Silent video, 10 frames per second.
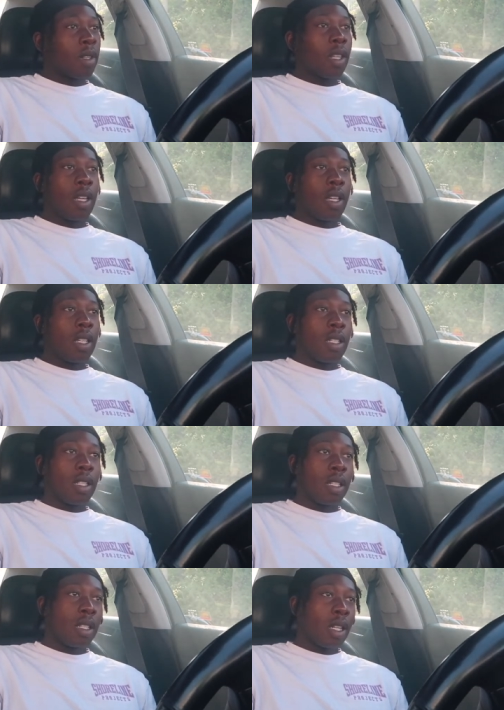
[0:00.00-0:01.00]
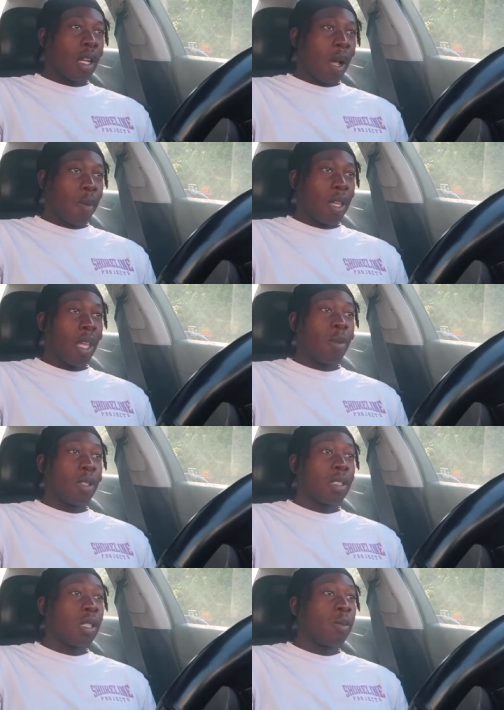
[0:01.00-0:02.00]
and I'm gonna keep
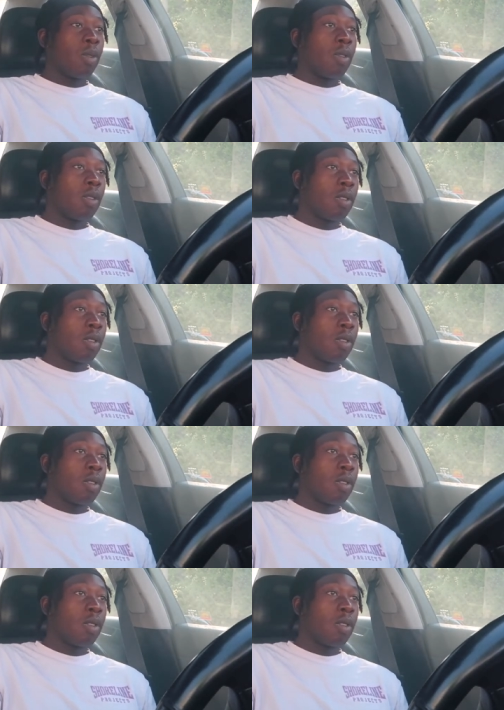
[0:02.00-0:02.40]
it simple.